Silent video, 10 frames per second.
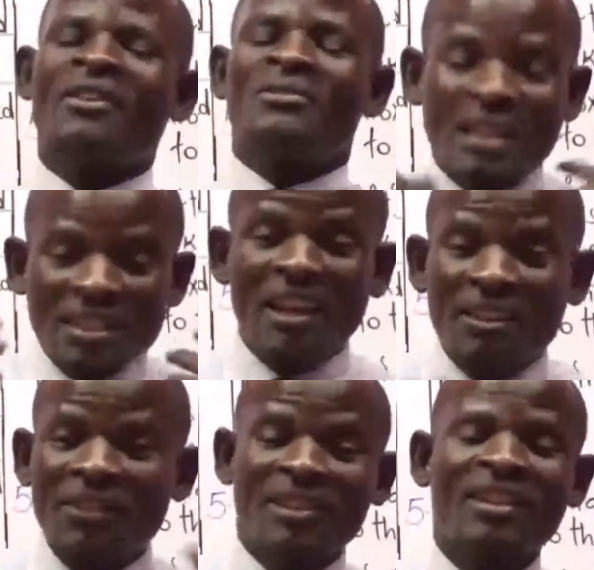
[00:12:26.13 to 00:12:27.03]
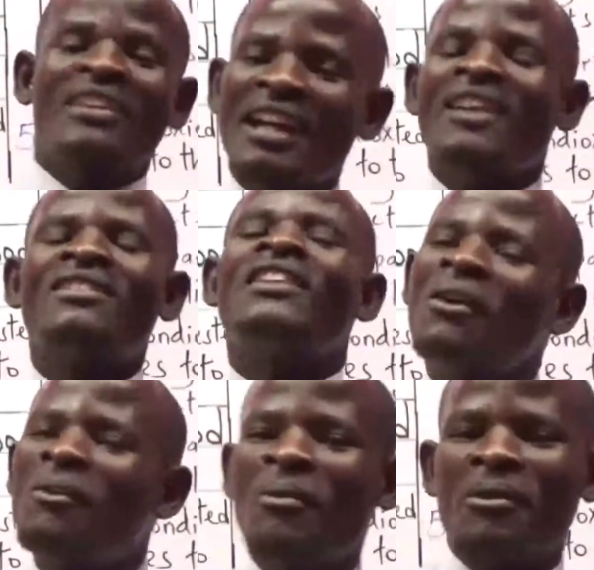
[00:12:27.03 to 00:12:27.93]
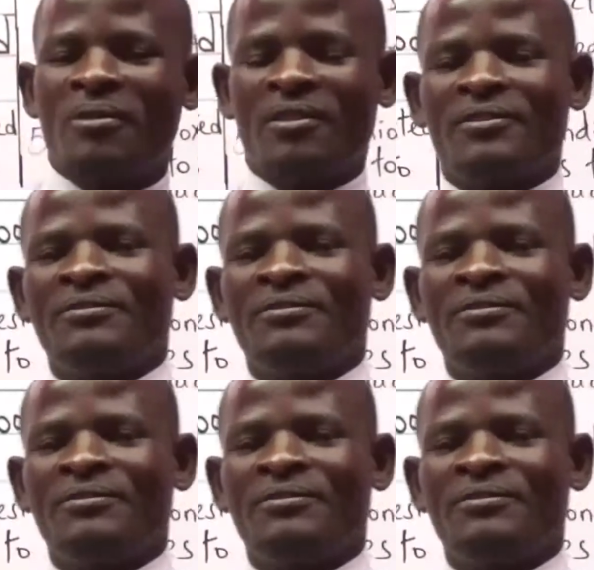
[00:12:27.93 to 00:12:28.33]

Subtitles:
You start salivating. That is the hormone.